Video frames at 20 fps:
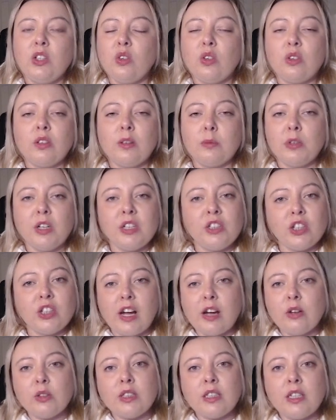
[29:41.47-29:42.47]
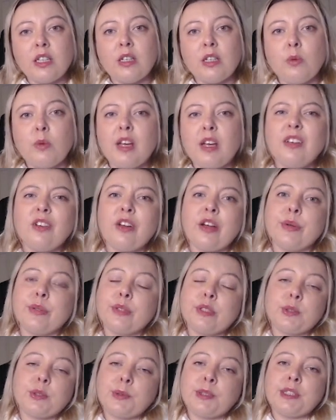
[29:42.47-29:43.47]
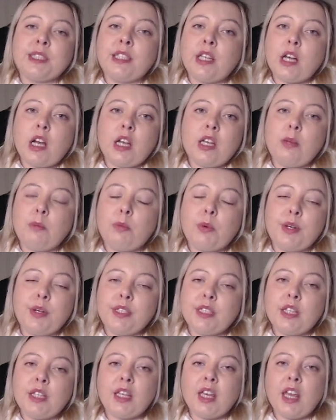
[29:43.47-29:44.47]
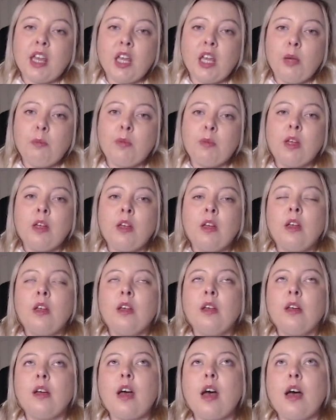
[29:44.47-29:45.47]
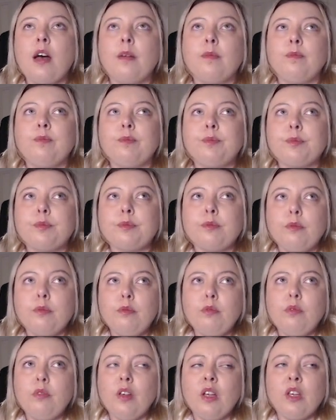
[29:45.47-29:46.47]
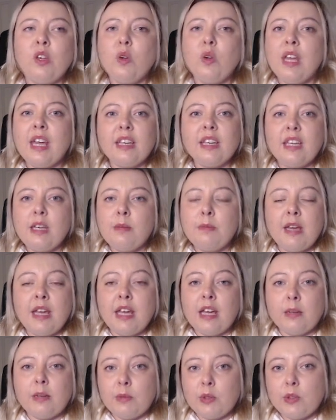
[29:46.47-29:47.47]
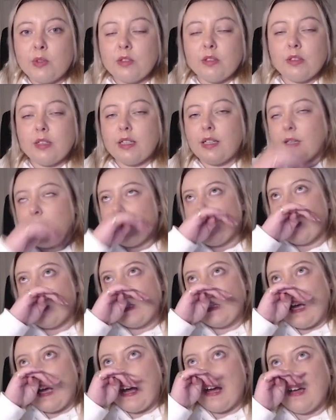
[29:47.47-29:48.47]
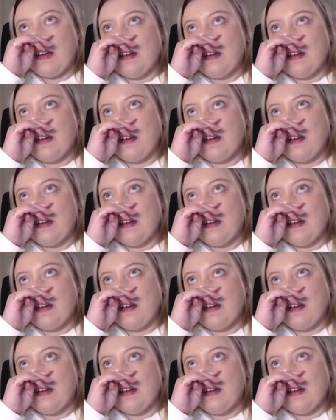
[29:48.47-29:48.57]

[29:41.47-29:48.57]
upgrade your house in any way. Your house is really not important to the game. You can't keep animals or anything like that.